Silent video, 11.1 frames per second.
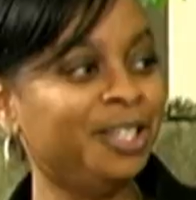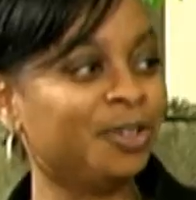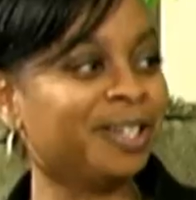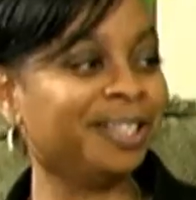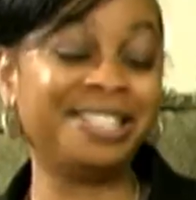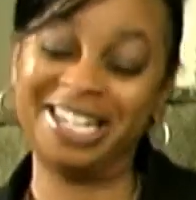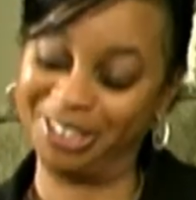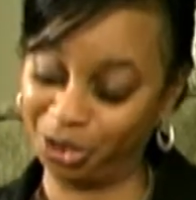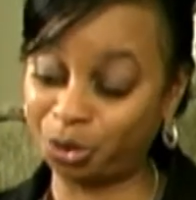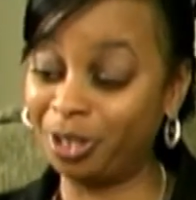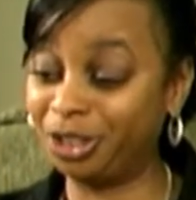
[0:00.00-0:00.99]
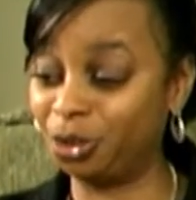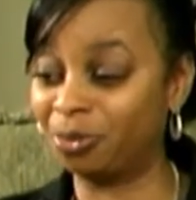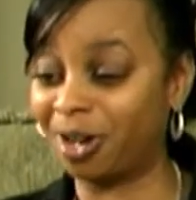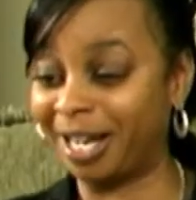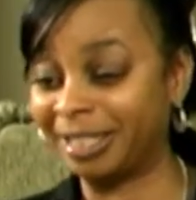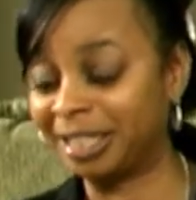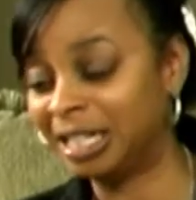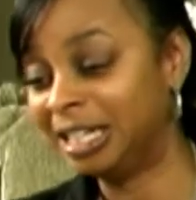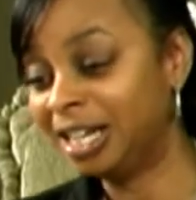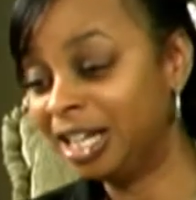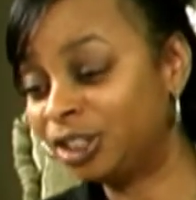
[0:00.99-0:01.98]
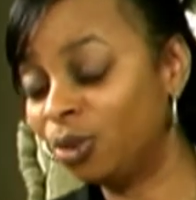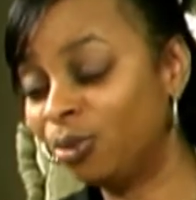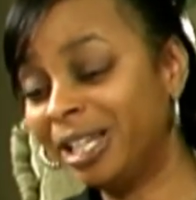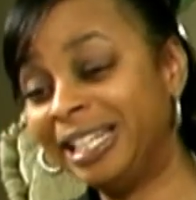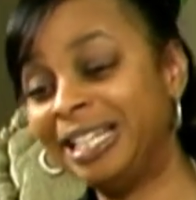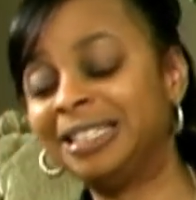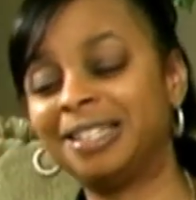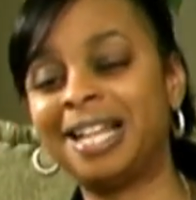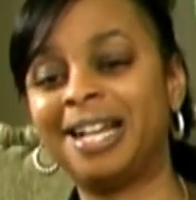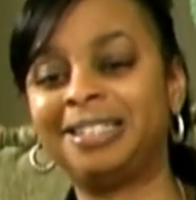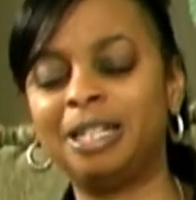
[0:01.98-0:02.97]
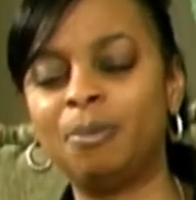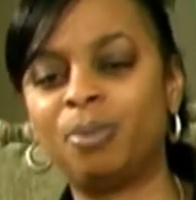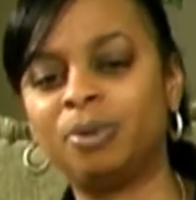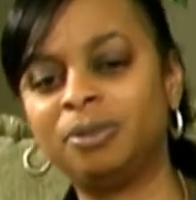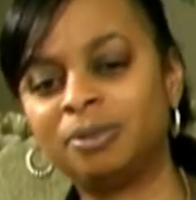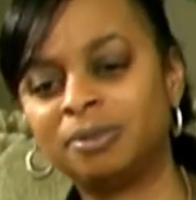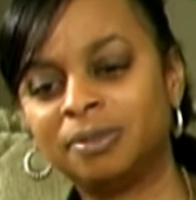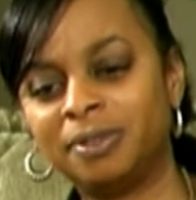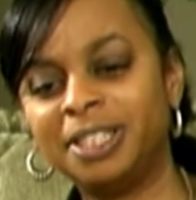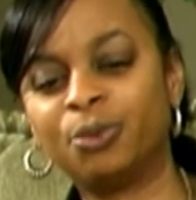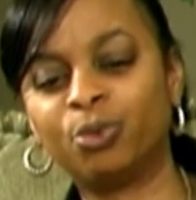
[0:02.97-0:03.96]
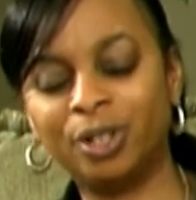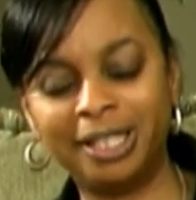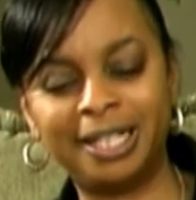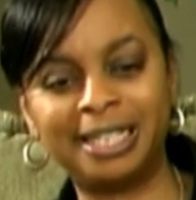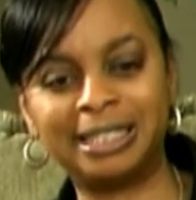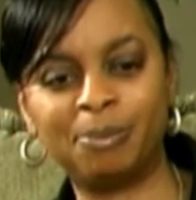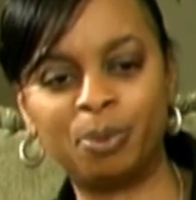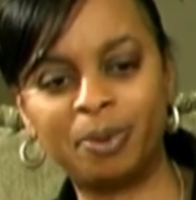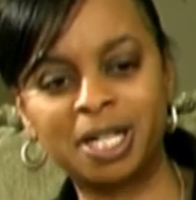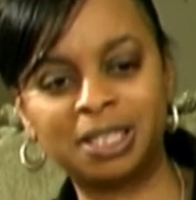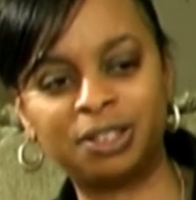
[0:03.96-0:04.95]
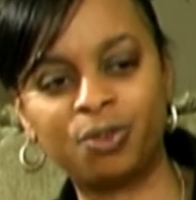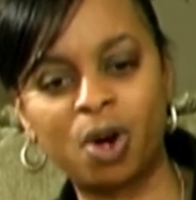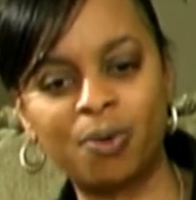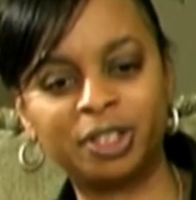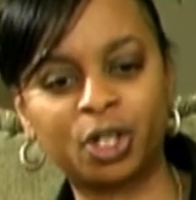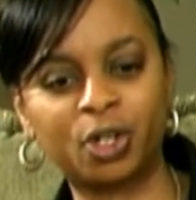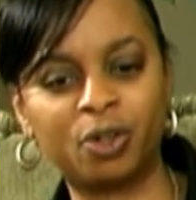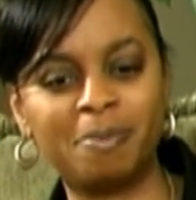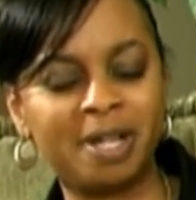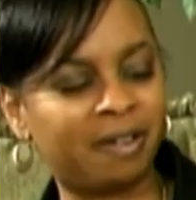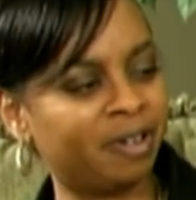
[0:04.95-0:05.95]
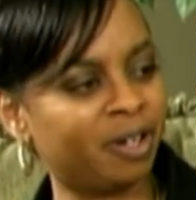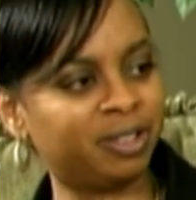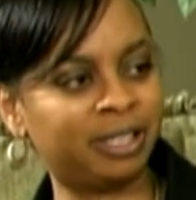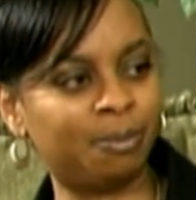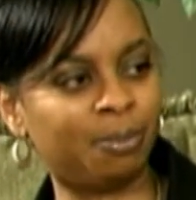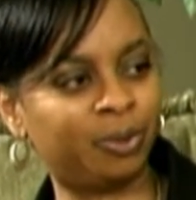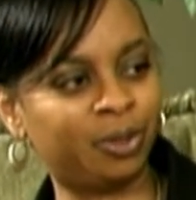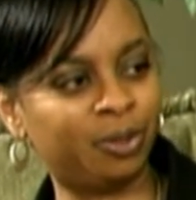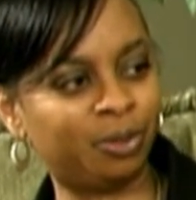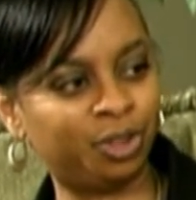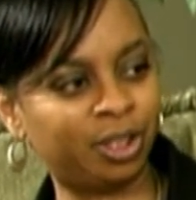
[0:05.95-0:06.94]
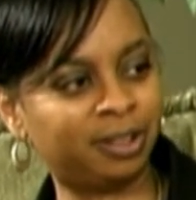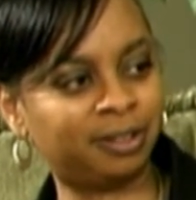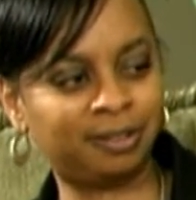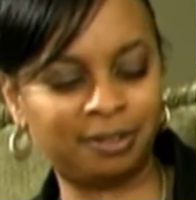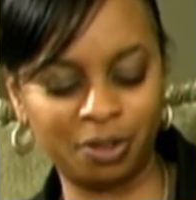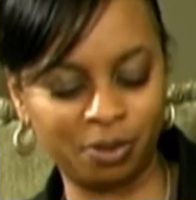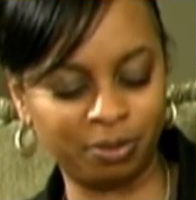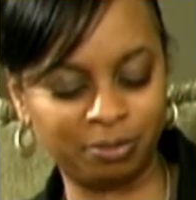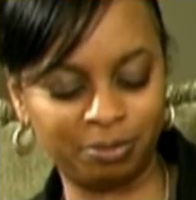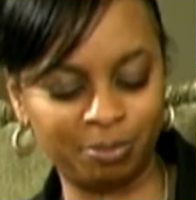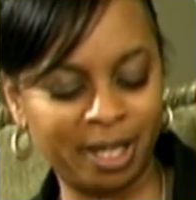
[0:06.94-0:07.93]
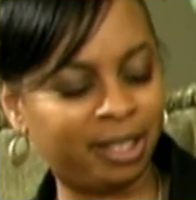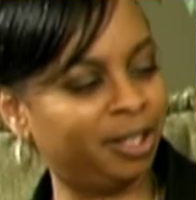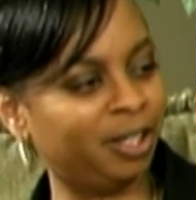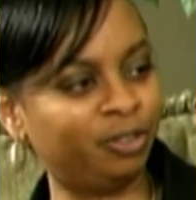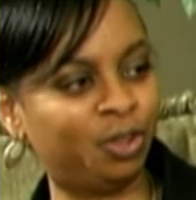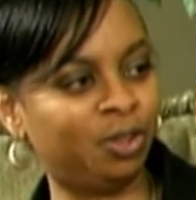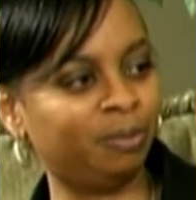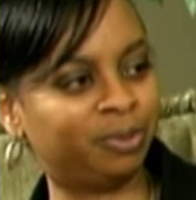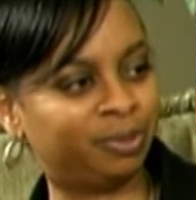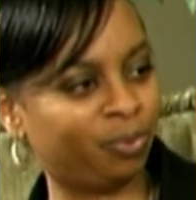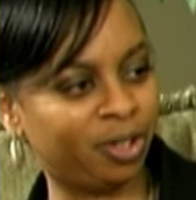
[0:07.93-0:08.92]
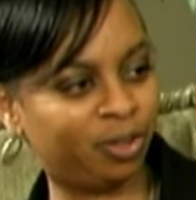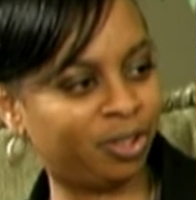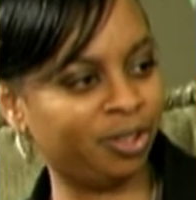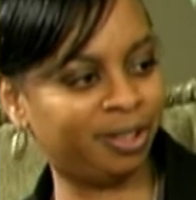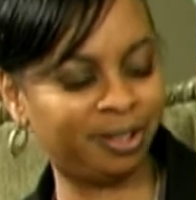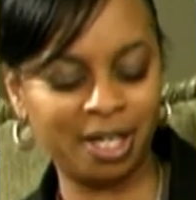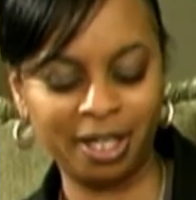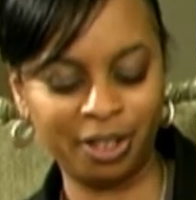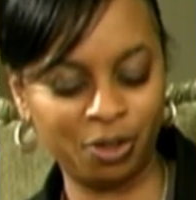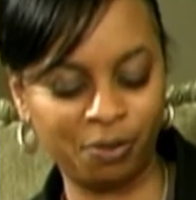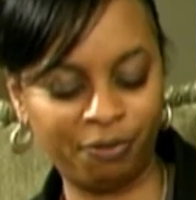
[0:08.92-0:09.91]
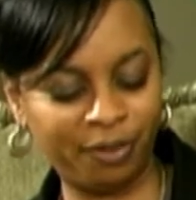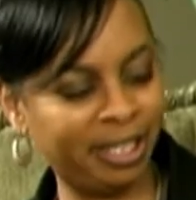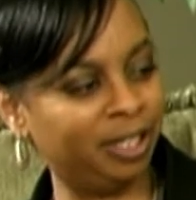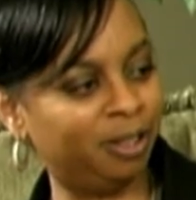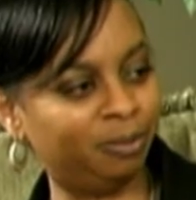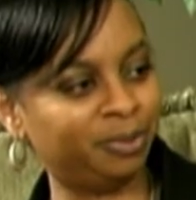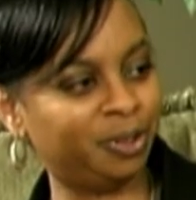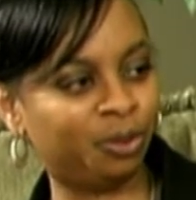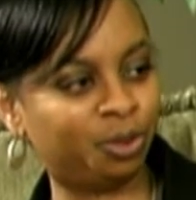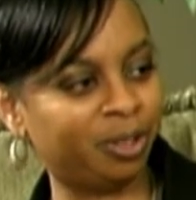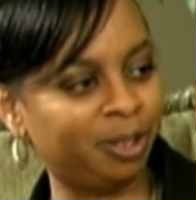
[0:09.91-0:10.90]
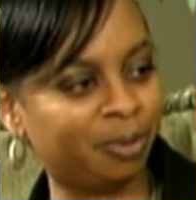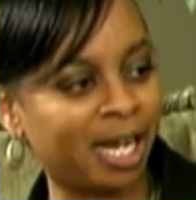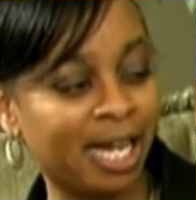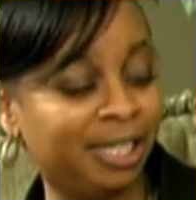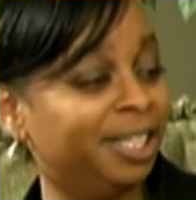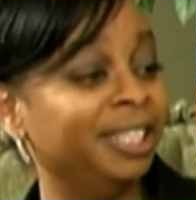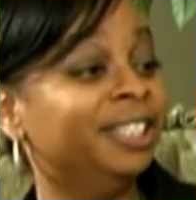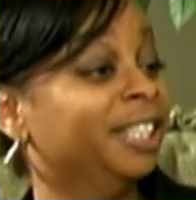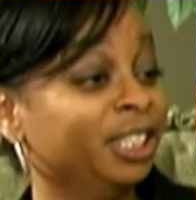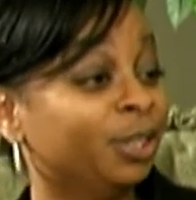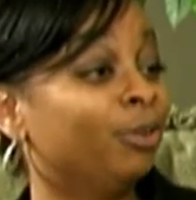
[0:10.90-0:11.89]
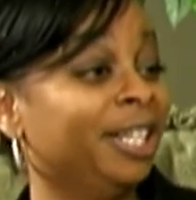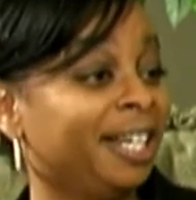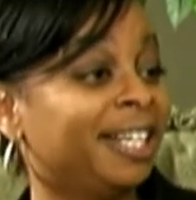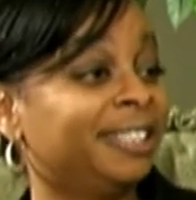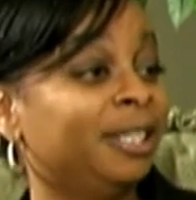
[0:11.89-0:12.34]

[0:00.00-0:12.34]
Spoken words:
you can just treat you right. So really, is it that simple? Is it really that simple? Because you've always heard men are very simple. Just make love to them real good. Feed them. Treat them kind. Is it really that simple?